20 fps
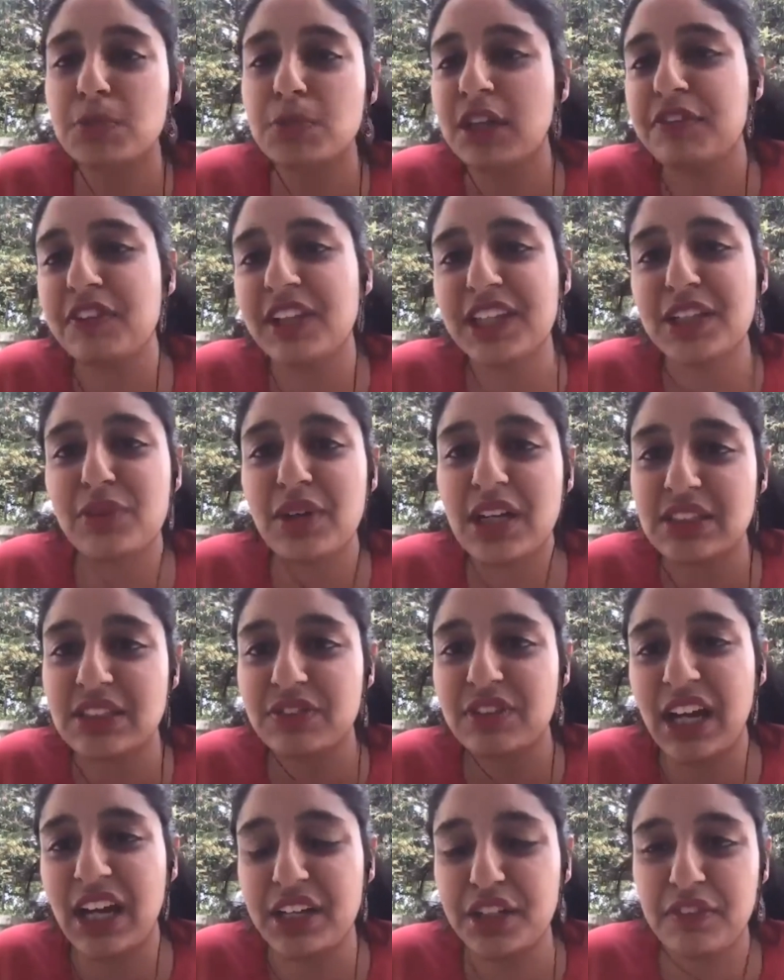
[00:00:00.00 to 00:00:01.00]
but I feel like you guys
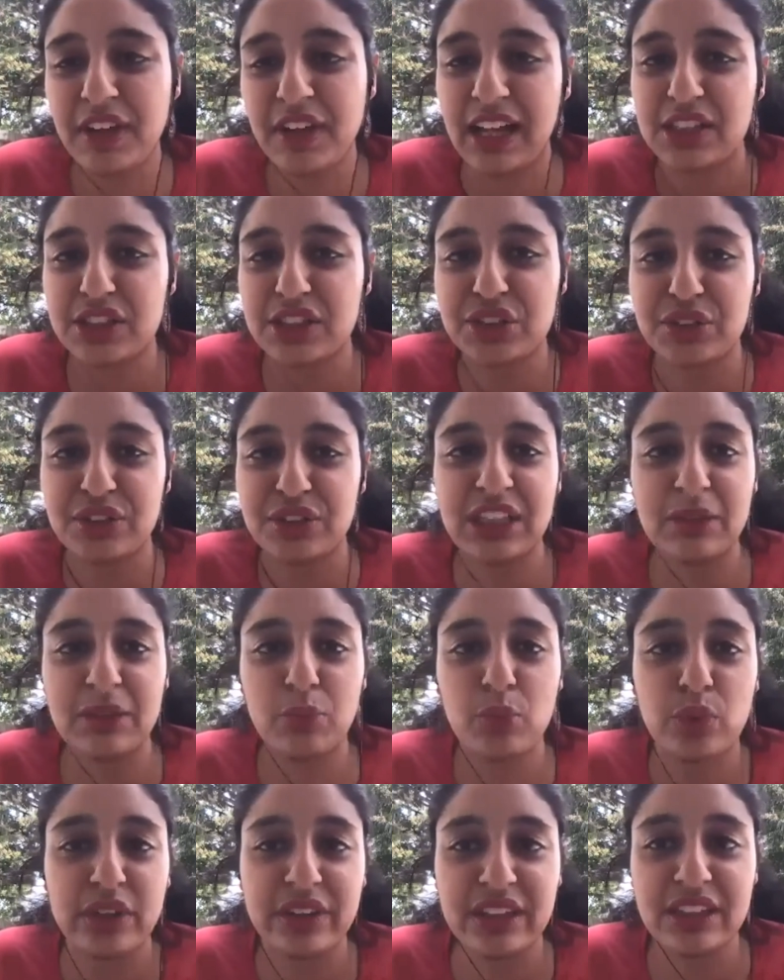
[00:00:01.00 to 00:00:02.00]
have kind of answered
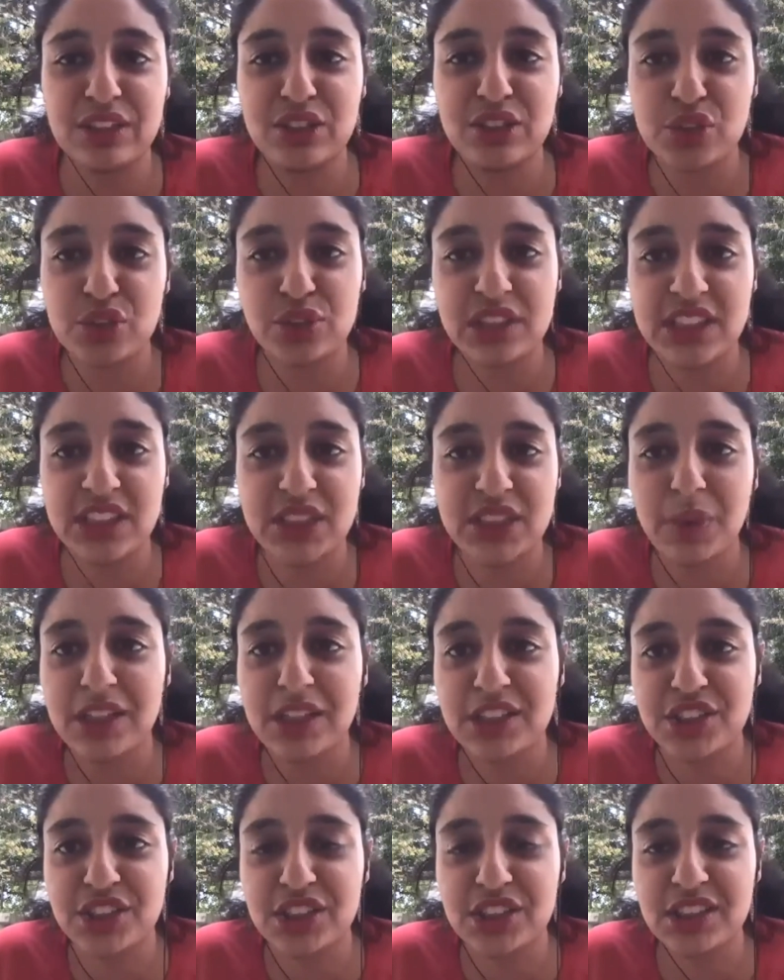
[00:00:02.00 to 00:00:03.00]
them within Julie's
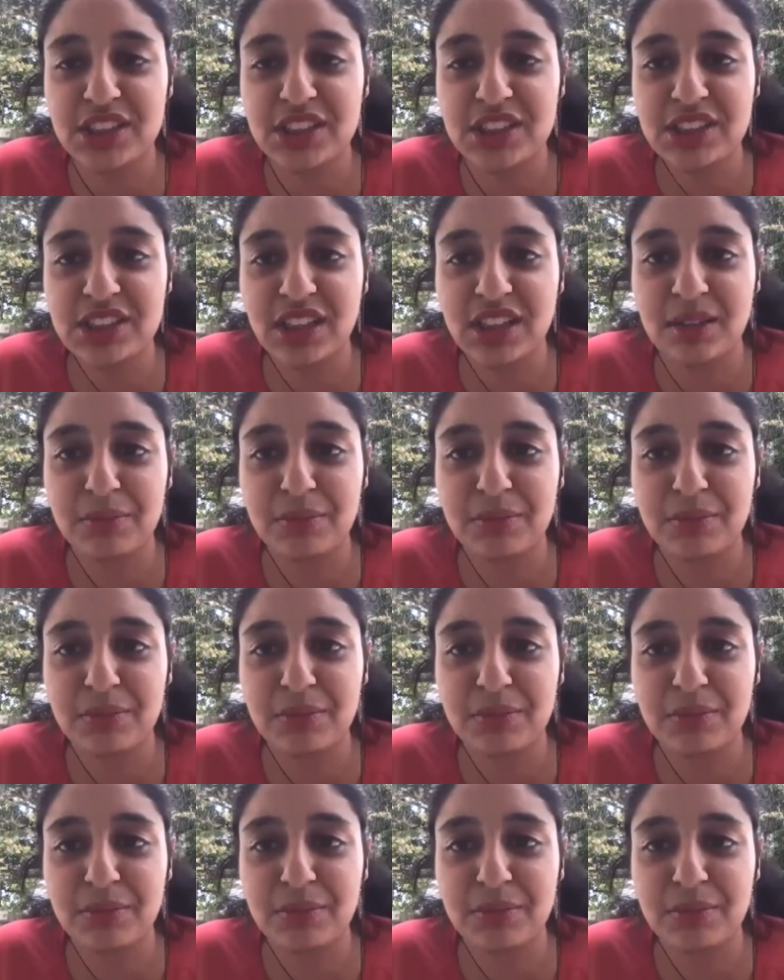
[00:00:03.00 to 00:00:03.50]
questions.